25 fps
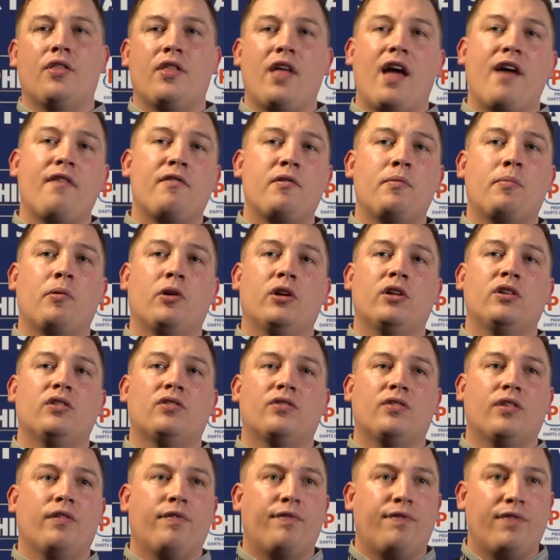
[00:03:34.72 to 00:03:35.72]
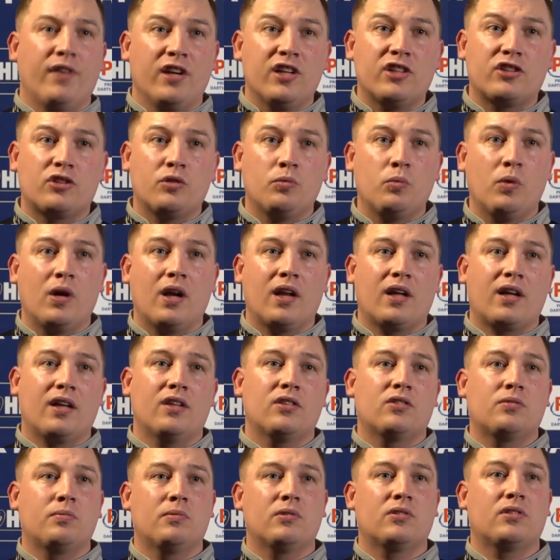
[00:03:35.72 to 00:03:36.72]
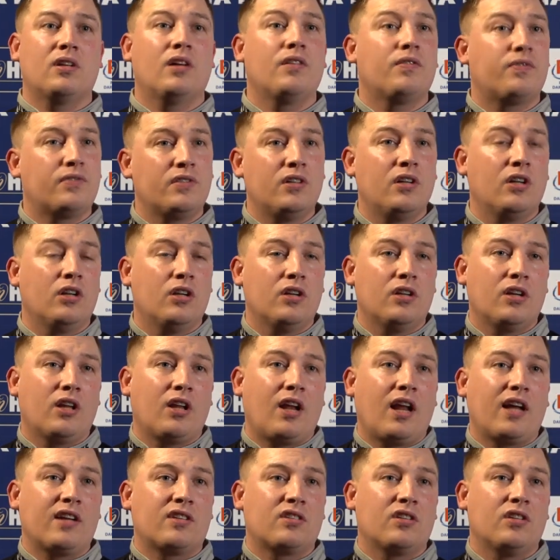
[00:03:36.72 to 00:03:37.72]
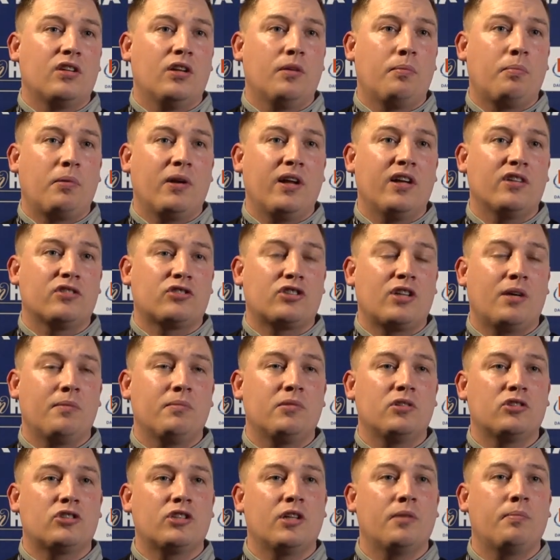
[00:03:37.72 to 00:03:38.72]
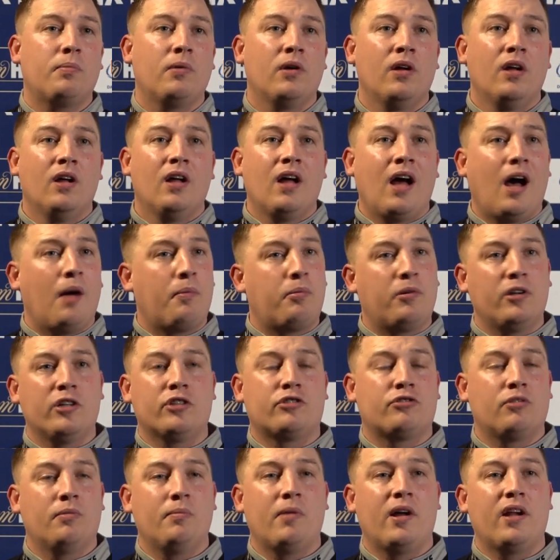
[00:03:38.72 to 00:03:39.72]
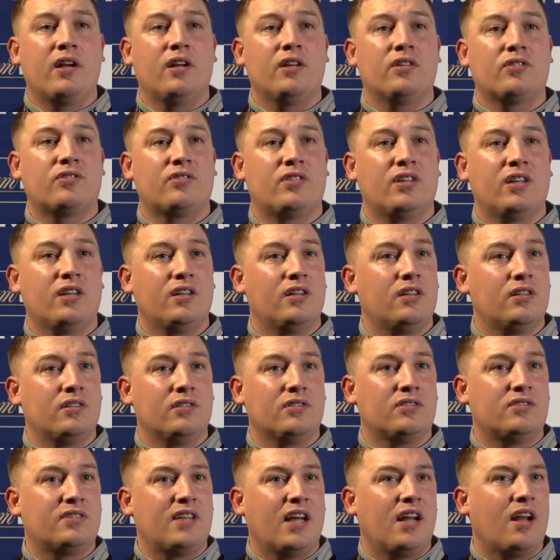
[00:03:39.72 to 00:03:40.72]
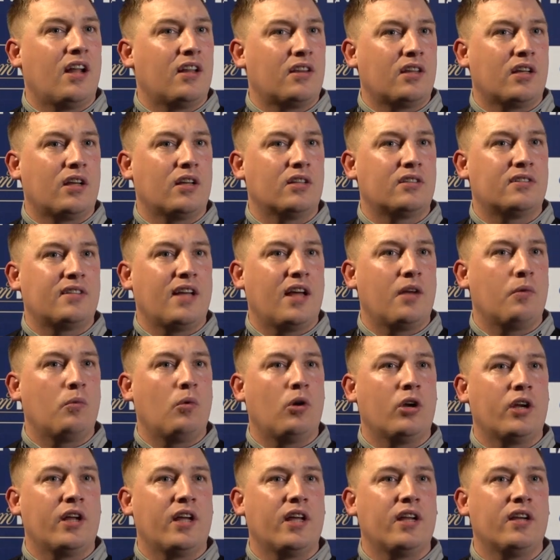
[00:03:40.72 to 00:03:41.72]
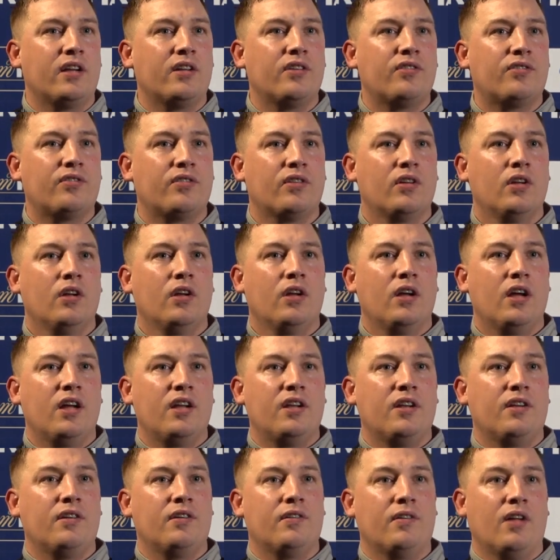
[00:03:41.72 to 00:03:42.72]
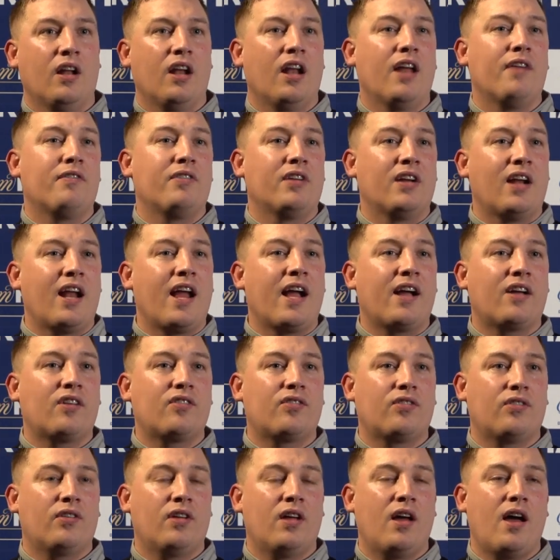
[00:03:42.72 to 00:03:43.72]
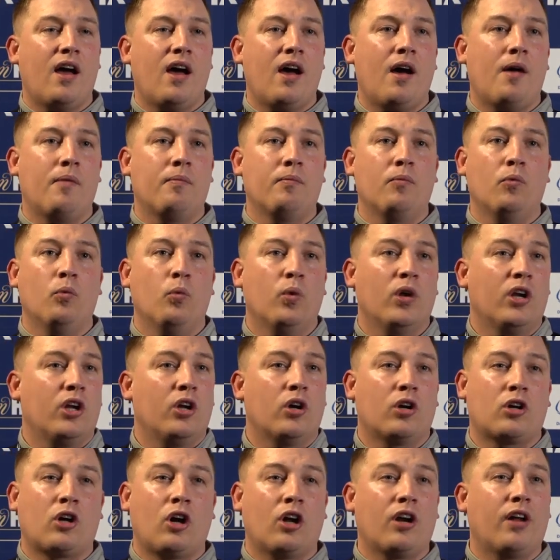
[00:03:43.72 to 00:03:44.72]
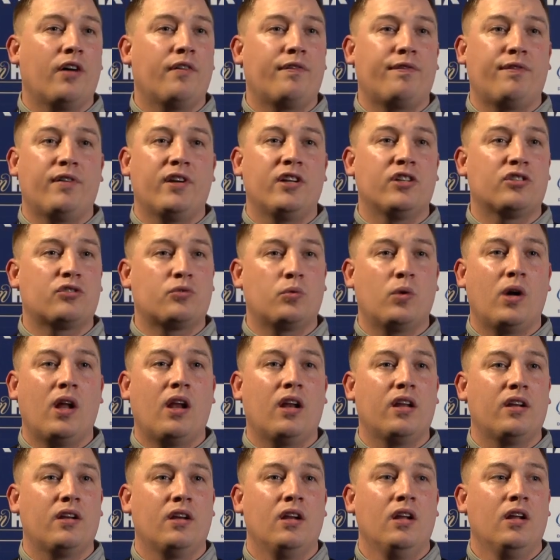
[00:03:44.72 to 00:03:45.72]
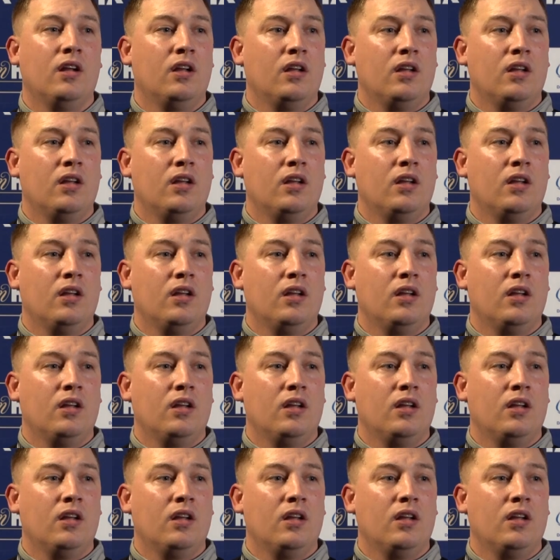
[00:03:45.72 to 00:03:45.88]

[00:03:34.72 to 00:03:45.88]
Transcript: everybody's finishing well against myself. The likes in the Players' Championship, I played tremendous, hitting 10, I think 10 180s in 11 legs. Willie O'Connor finished well, and